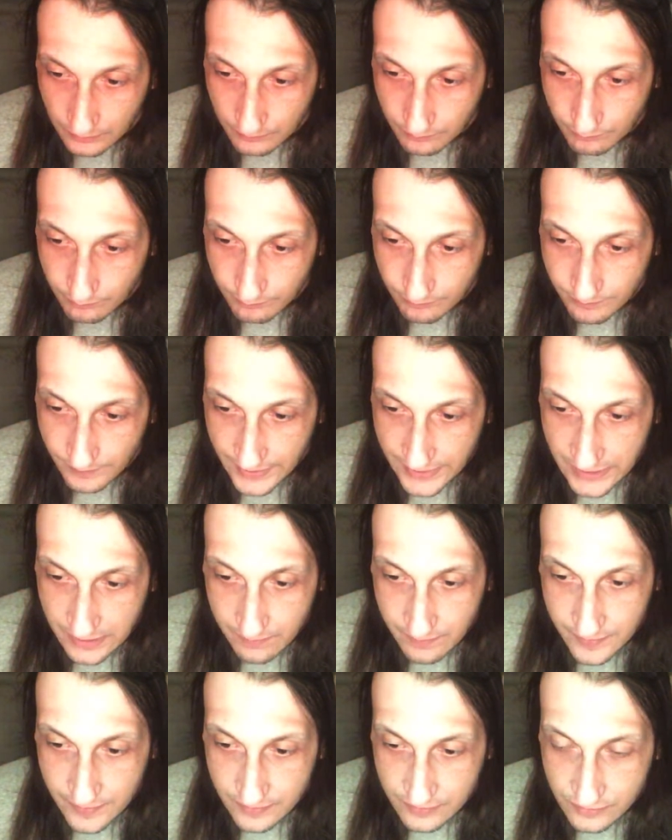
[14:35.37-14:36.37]

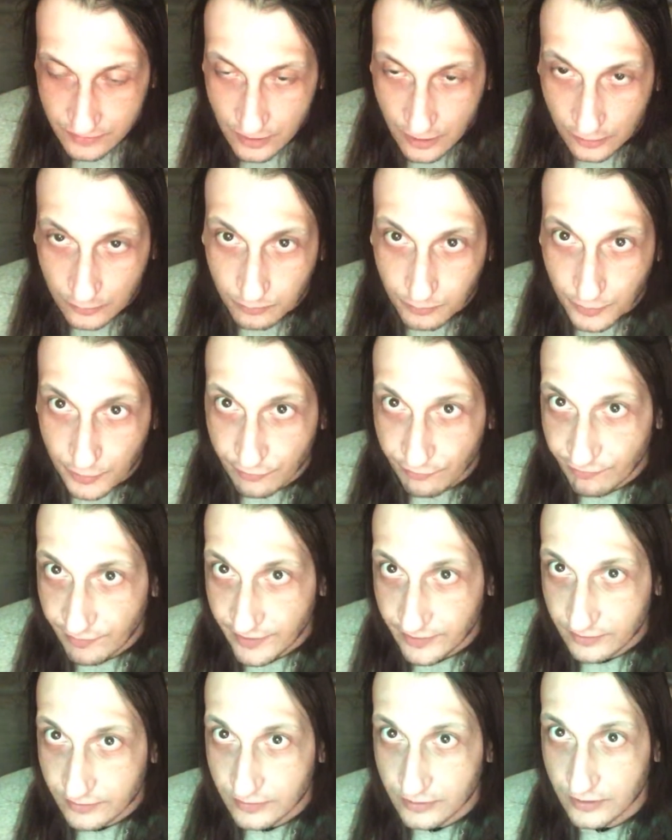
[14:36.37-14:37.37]
maybe it's not
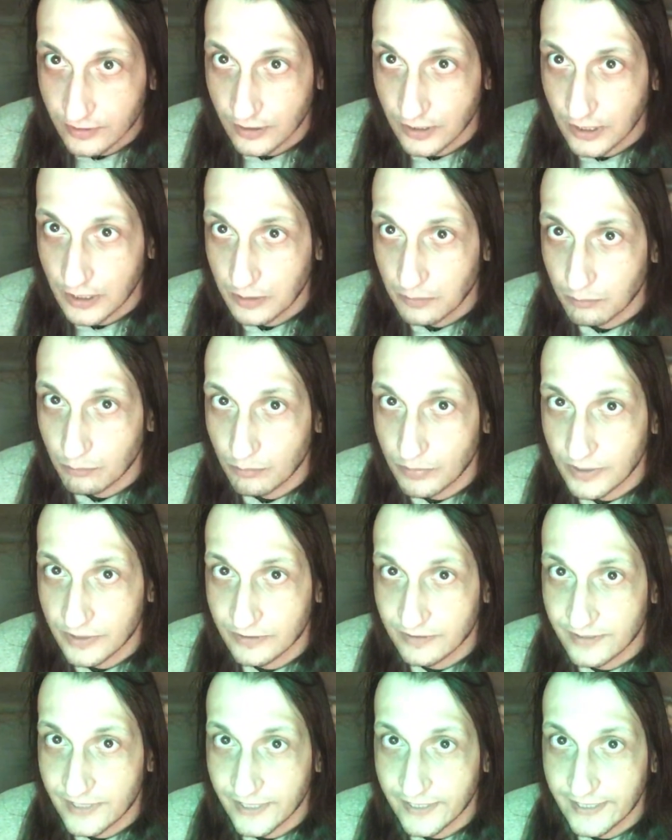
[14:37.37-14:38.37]
perfect,
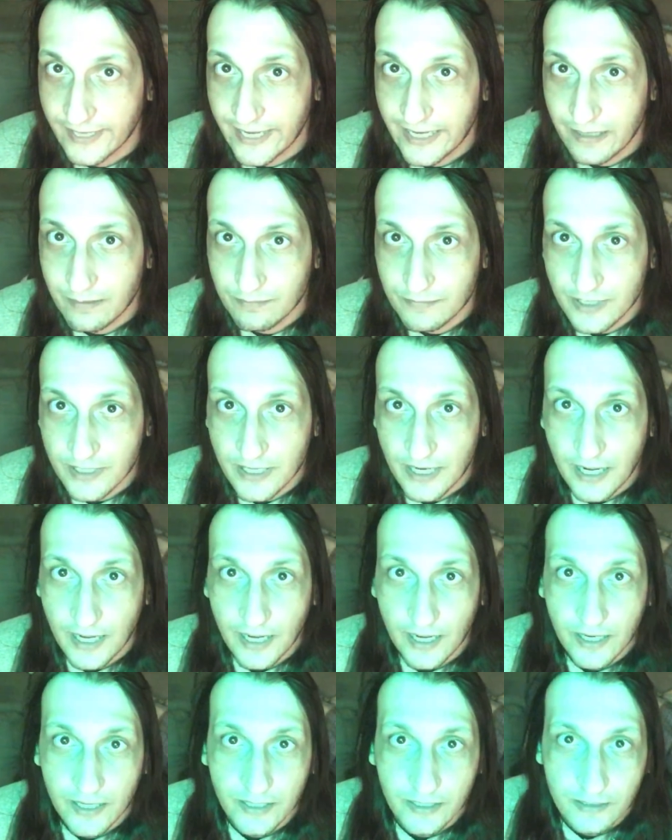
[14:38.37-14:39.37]
but the game that
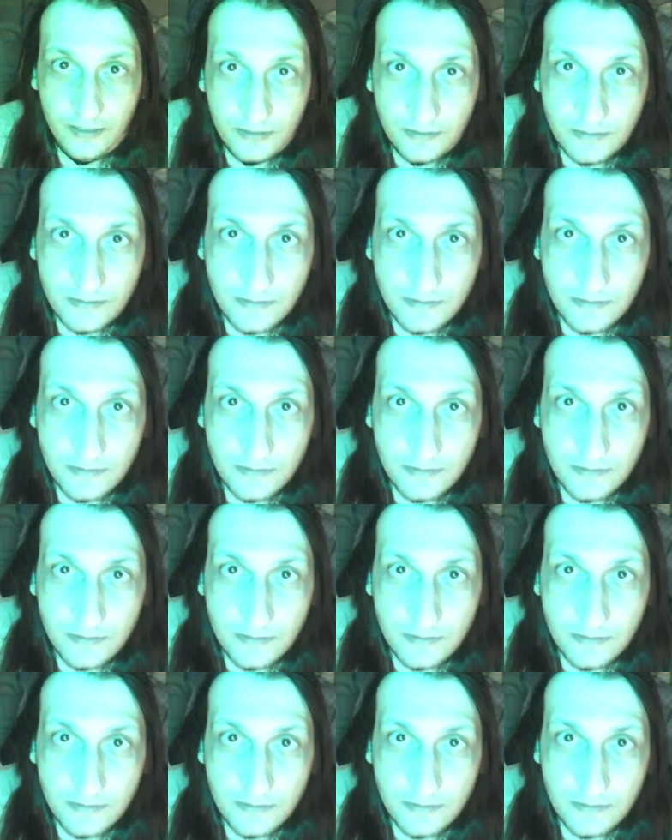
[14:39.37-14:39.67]
I...